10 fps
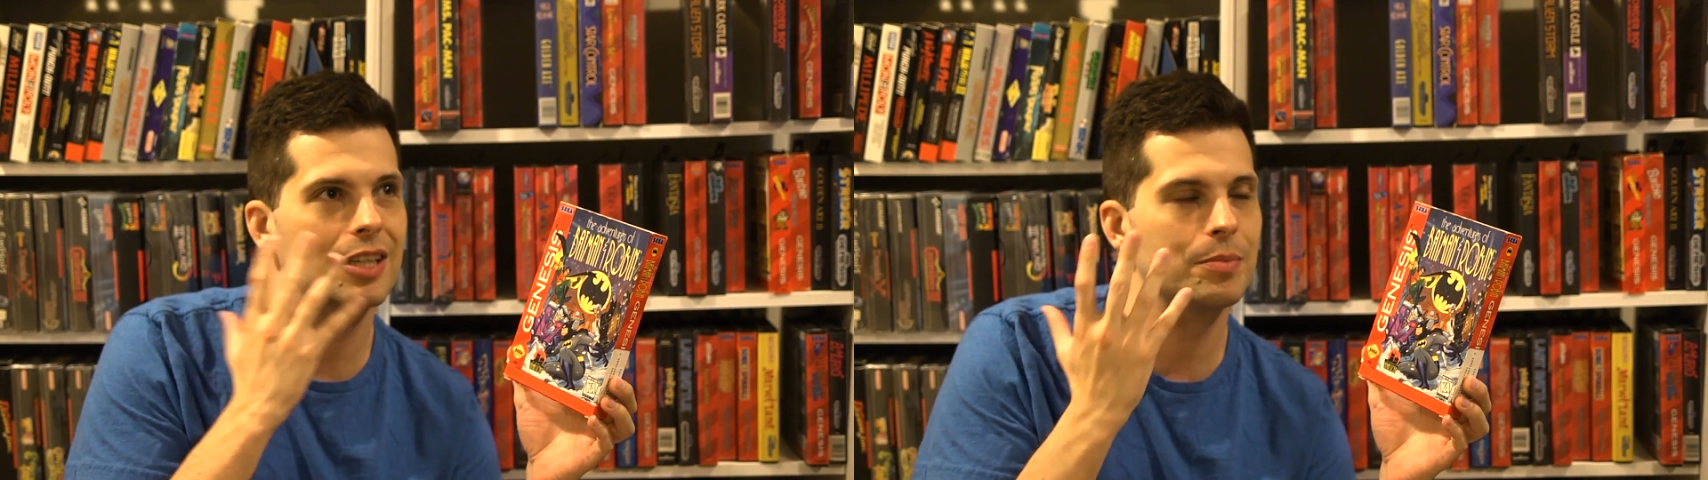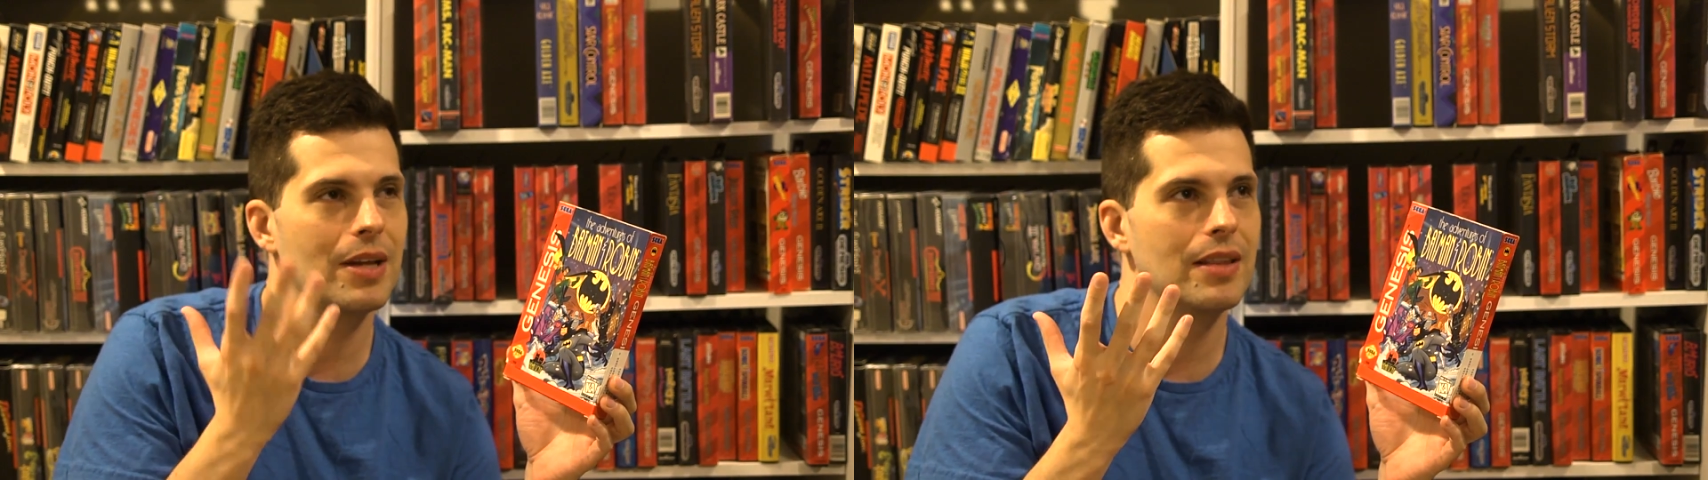
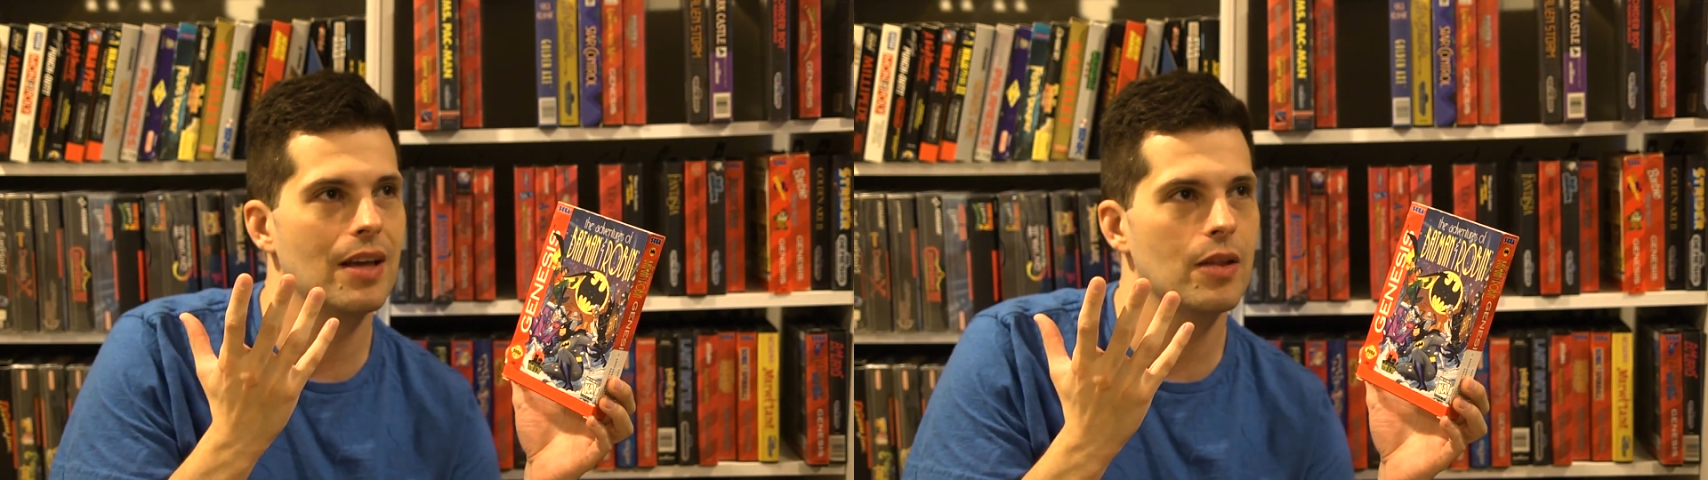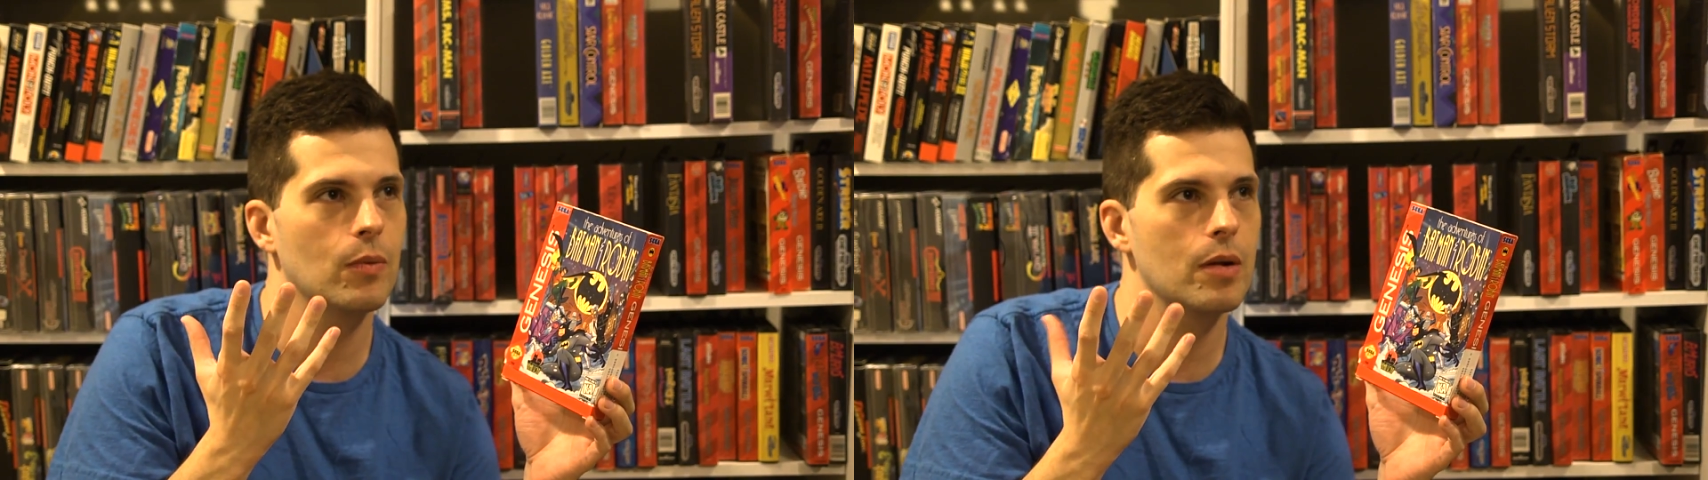explain
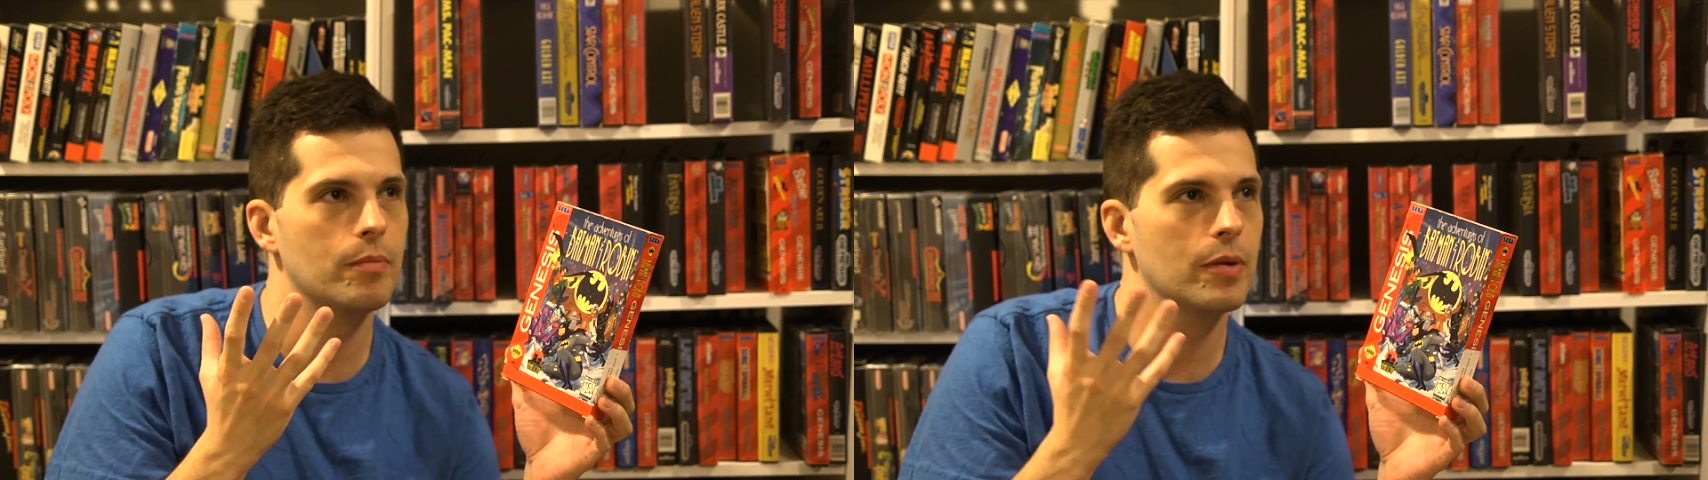the other one,